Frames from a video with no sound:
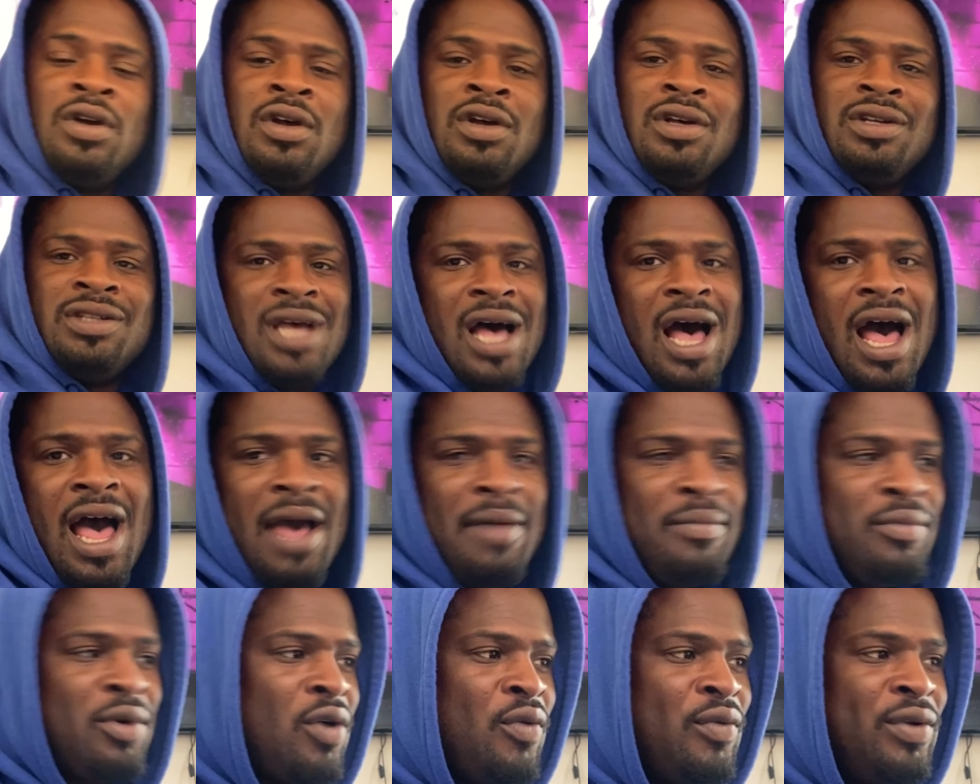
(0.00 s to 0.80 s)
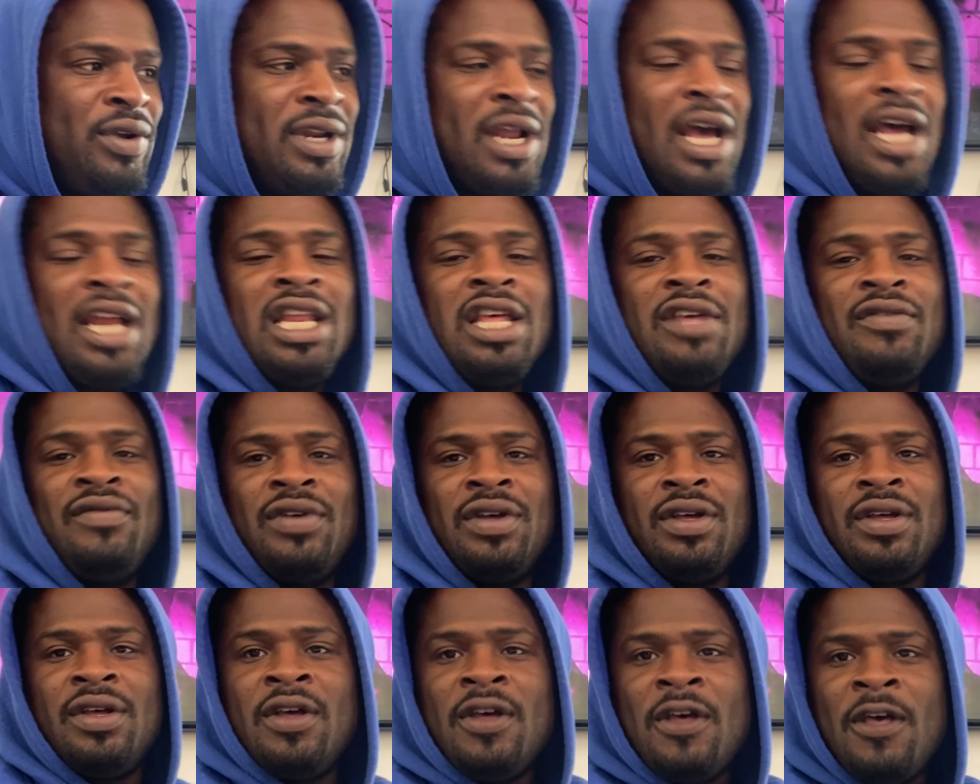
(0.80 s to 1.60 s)
It's hot, bro. We not
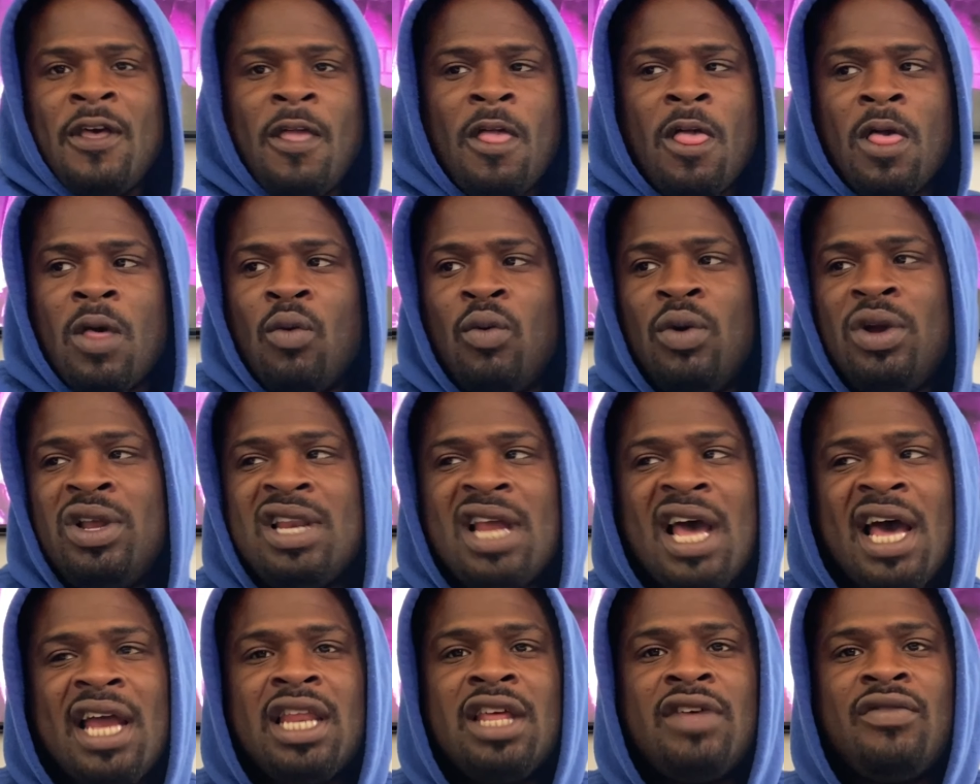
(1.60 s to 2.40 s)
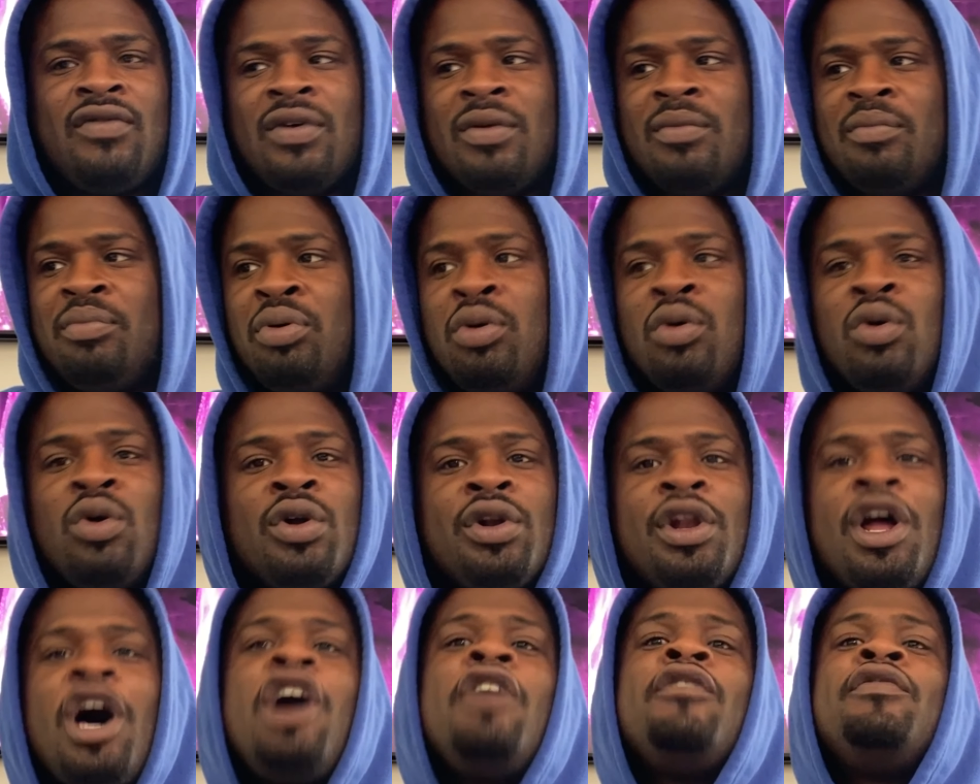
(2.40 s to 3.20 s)
even, we not even
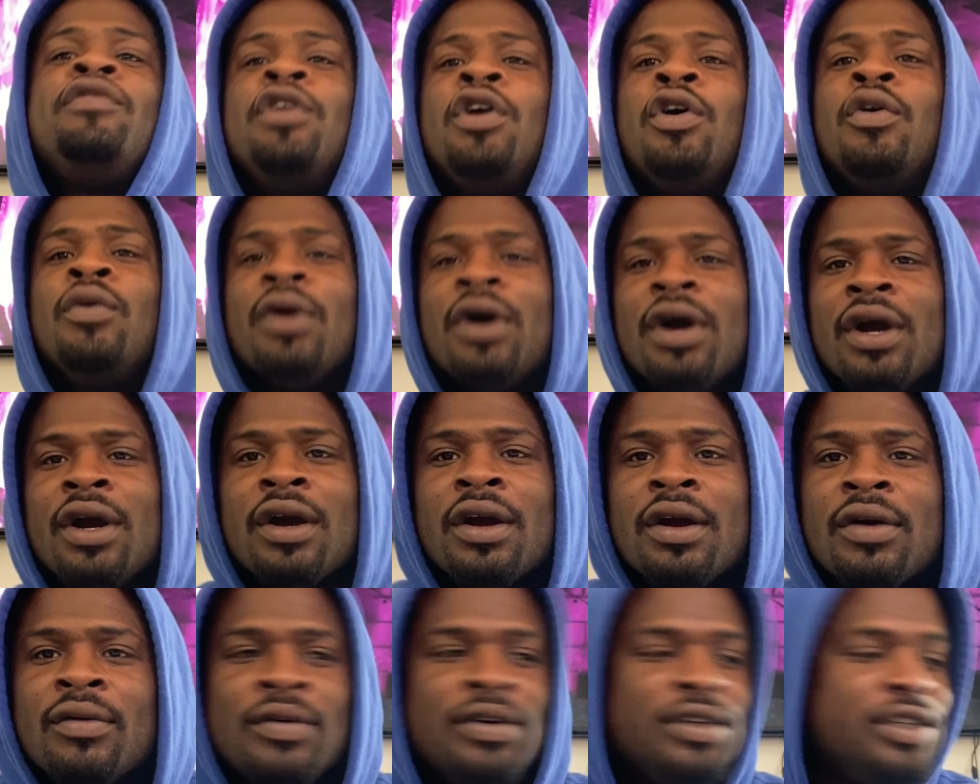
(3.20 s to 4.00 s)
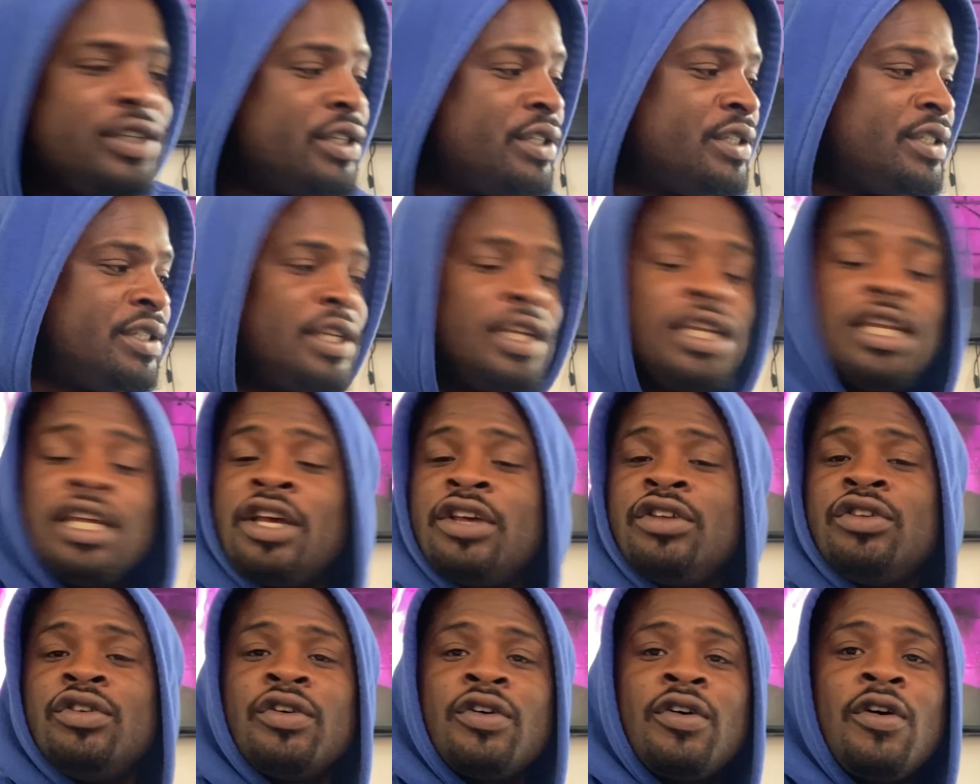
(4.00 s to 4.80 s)
pulling off nowhere. We just sitting
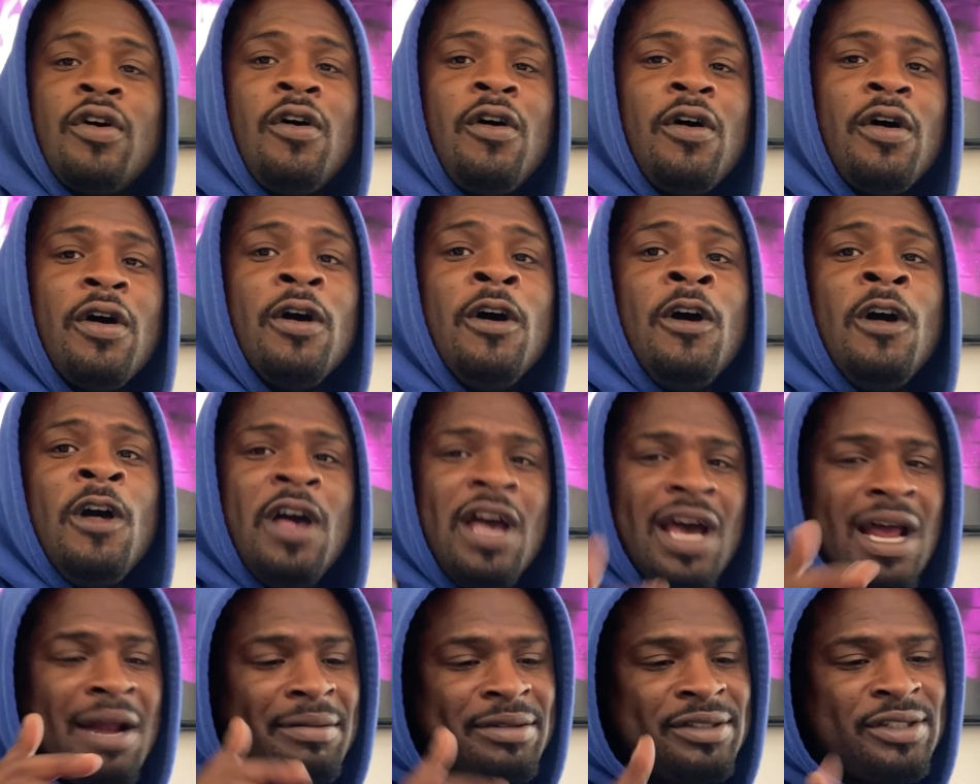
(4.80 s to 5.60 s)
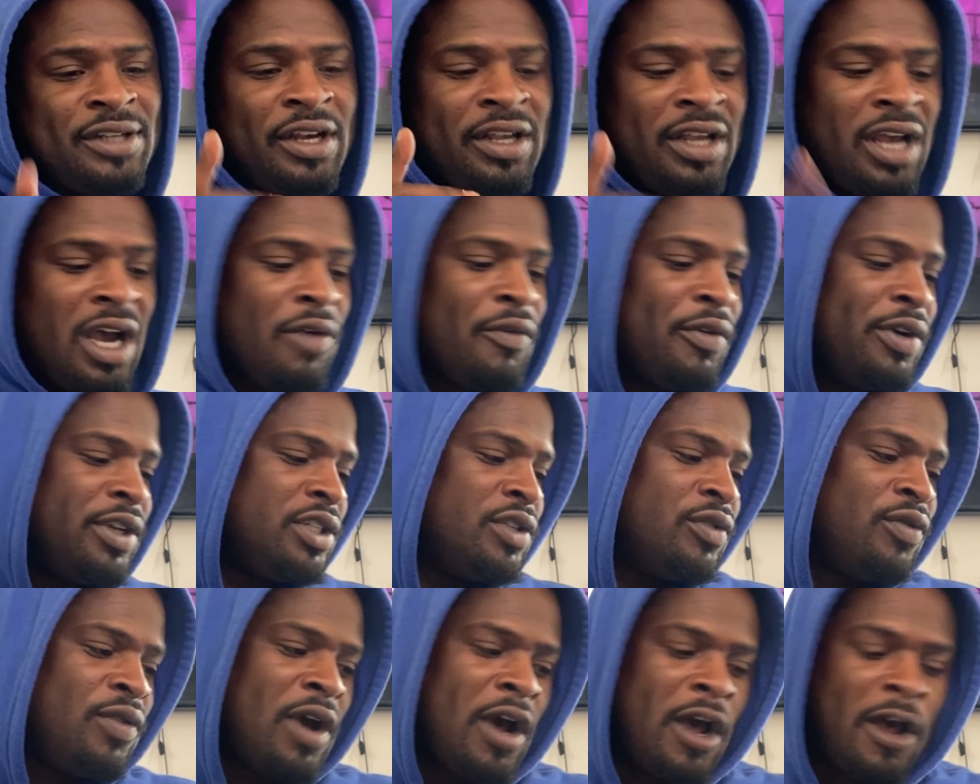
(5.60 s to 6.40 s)
in your car. And I'm gonna tell y'all a
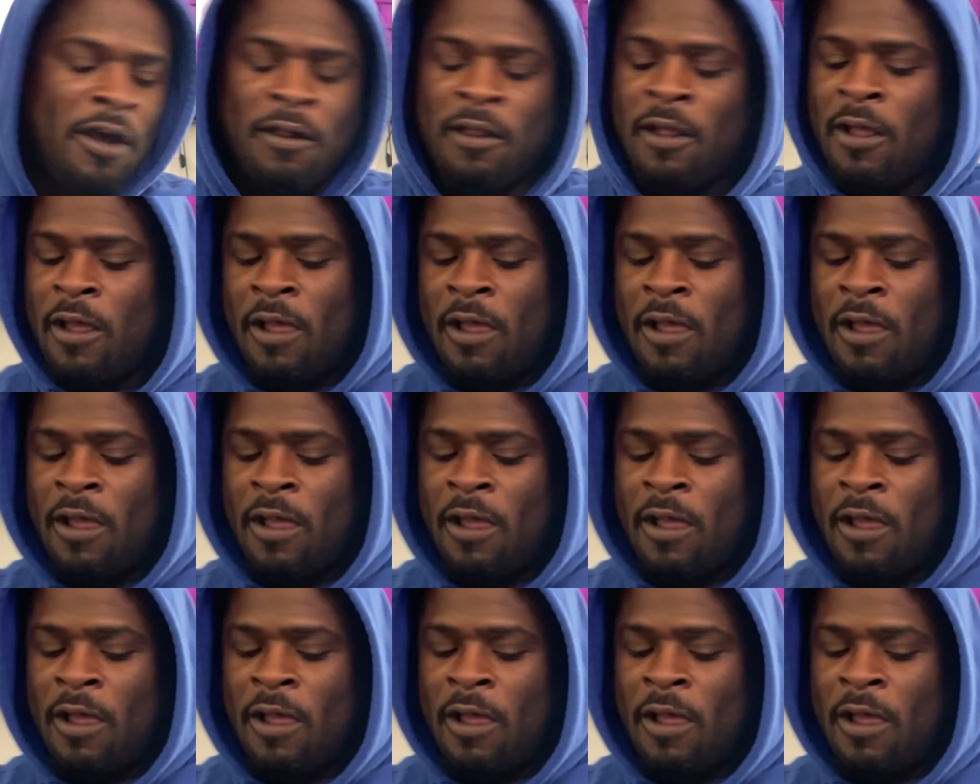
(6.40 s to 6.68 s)
reason why.